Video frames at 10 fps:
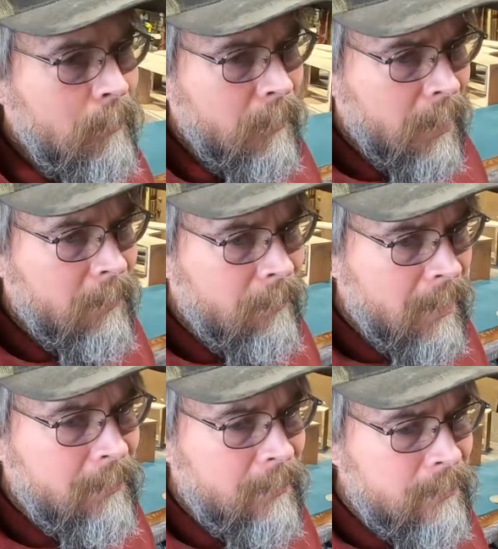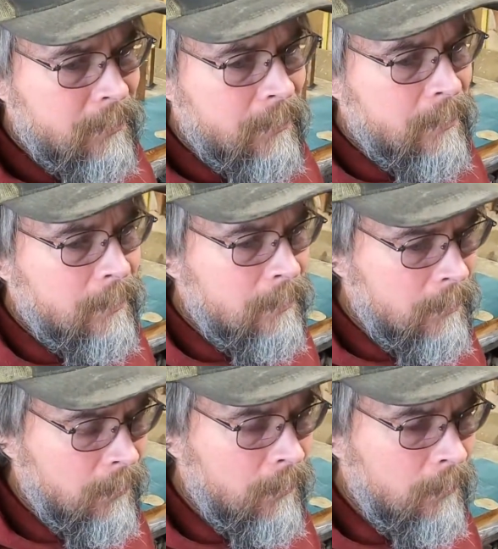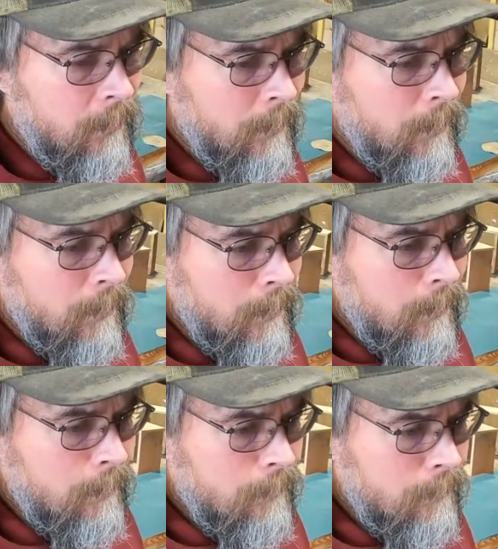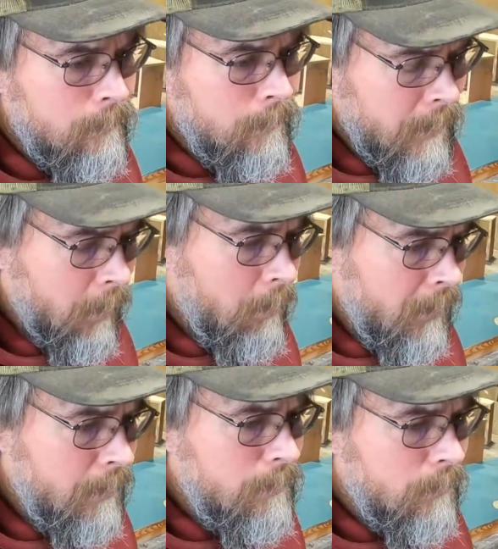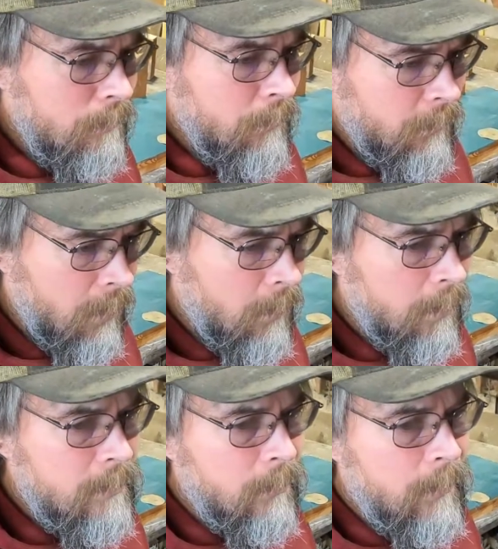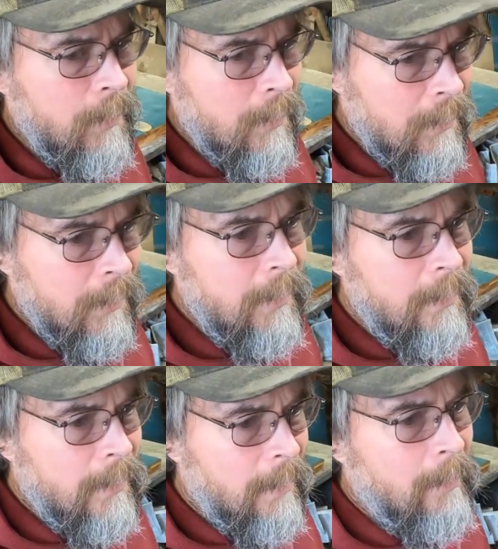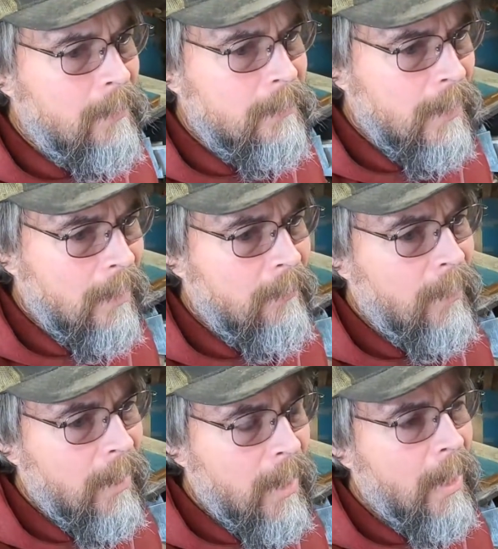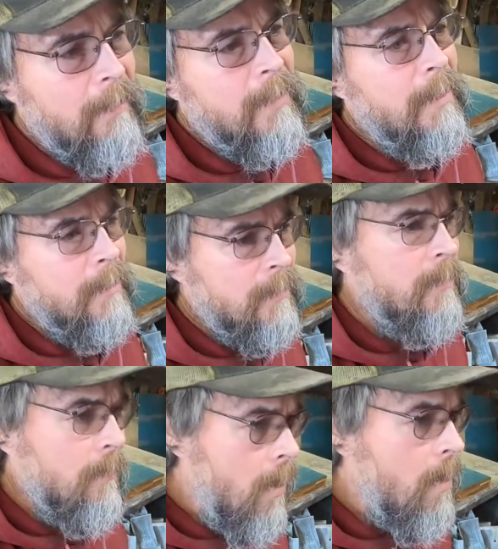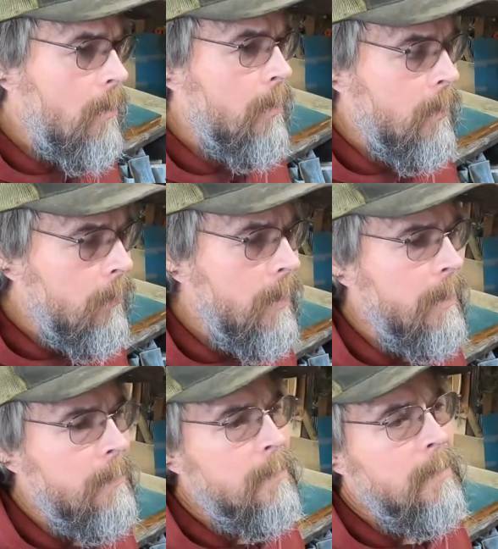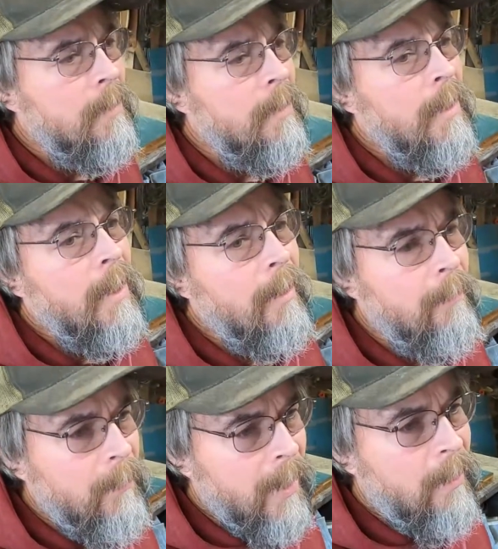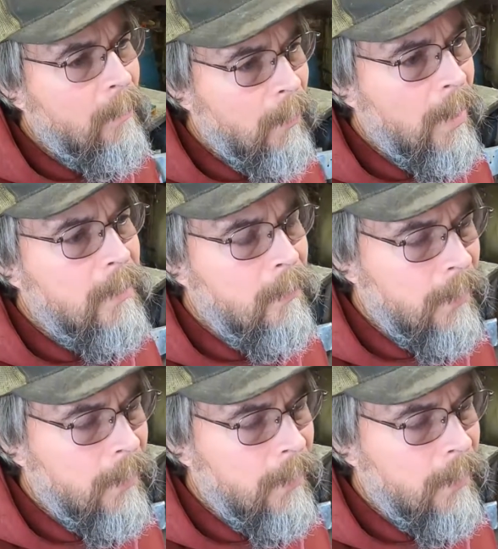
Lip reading: up with other methods to get our bees through Varroa, so we can clean the chemicals out of our hives and get stronger queens and better bred